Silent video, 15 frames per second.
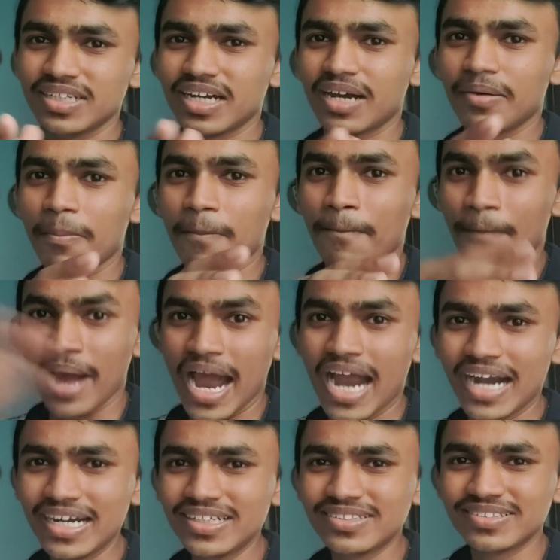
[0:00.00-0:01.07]
Mad,
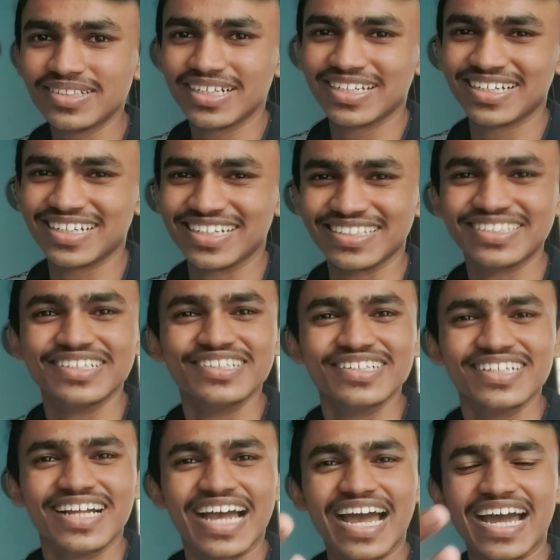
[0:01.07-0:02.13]

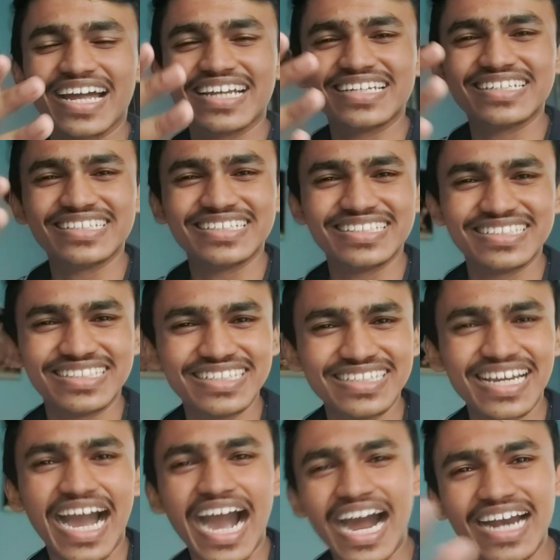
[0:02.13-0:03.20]
and the
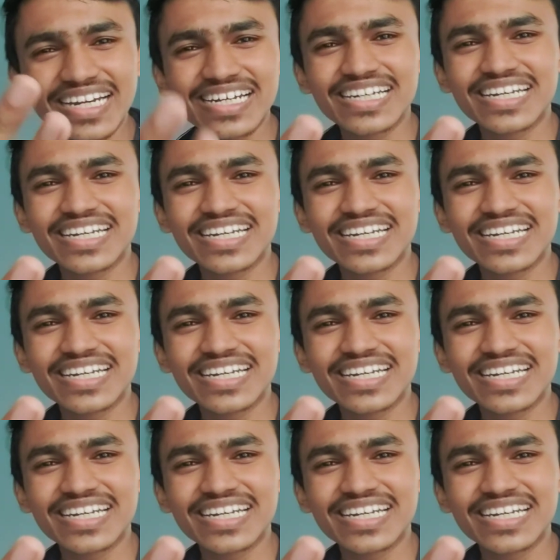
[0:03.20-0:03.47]
Art Attack.